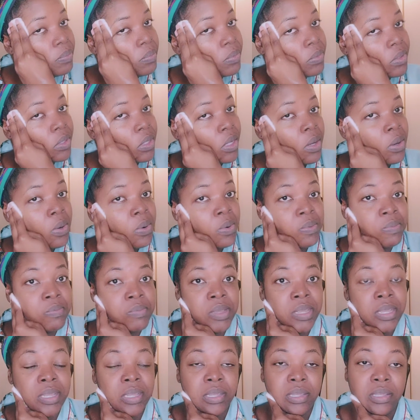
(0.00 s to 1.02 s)
told
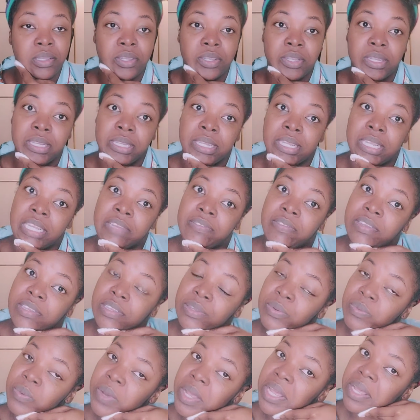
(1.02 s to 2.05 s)
me to leave as
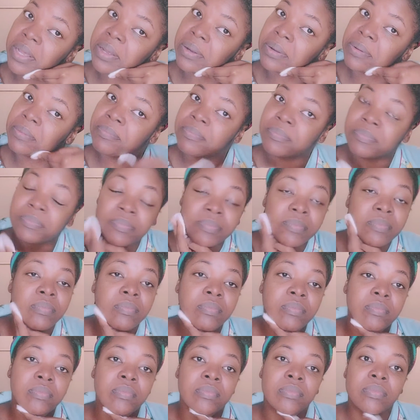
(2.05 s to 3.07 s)
well.
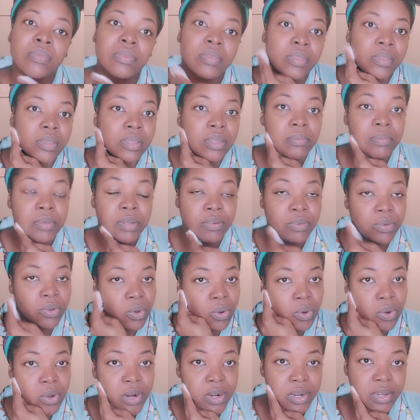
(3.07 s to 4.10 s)
But of
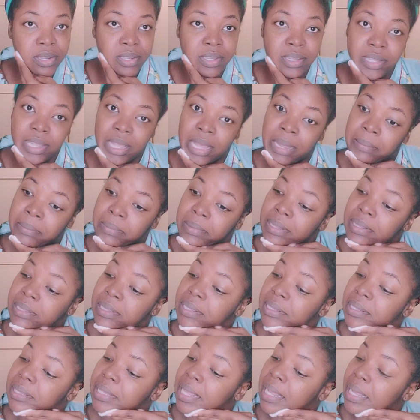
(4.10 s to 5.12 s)
course, I'm
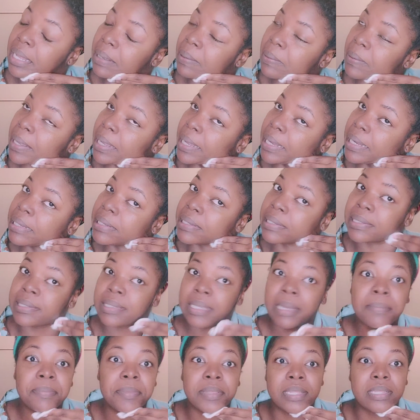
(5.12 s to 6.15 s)
looking like, okay,
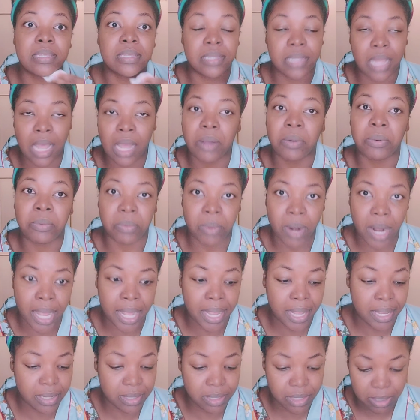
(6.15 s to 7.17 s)
something's not
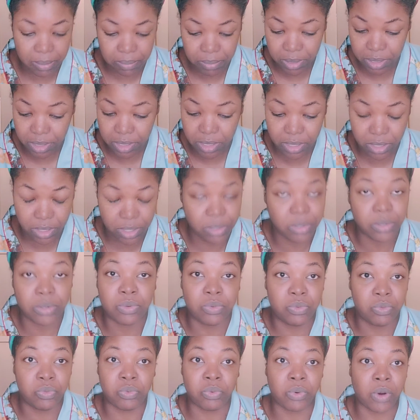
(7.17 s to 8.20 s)
right. Something is
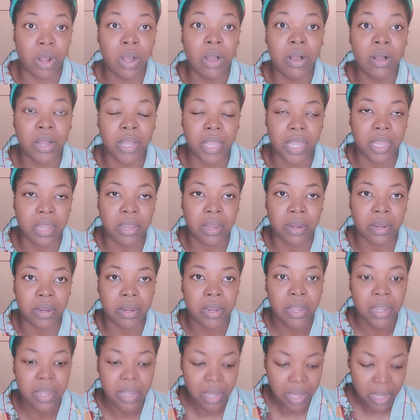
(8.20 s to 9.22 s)
wrong here.
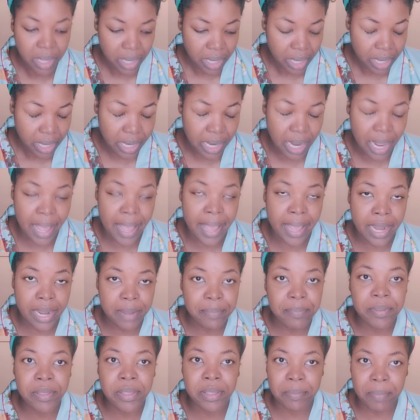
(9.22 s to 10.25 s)
And I had to
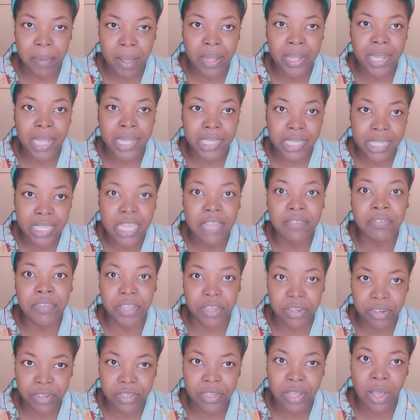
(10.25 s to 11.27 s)
be about 7
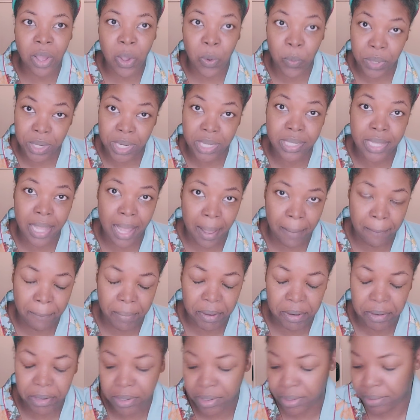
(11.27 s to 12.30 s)
years old when this
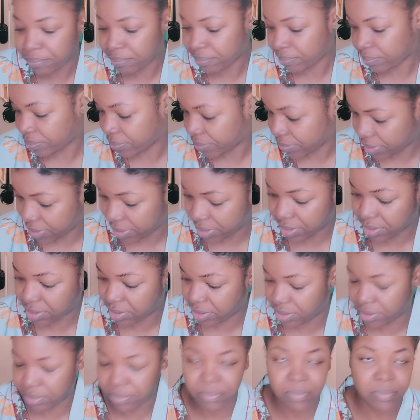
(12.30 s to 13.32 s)
happened. Just
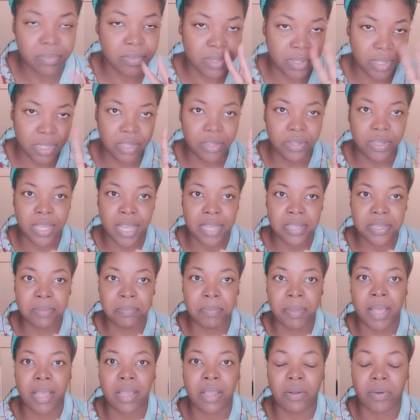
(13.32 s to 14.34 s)
to give you guys a
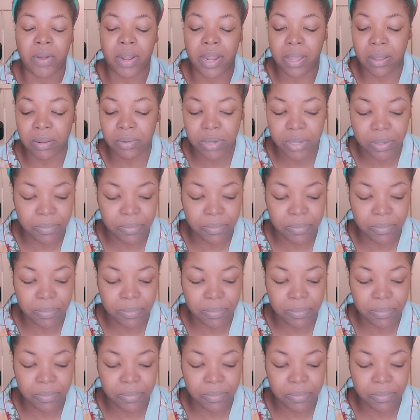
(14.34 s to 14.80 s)
background.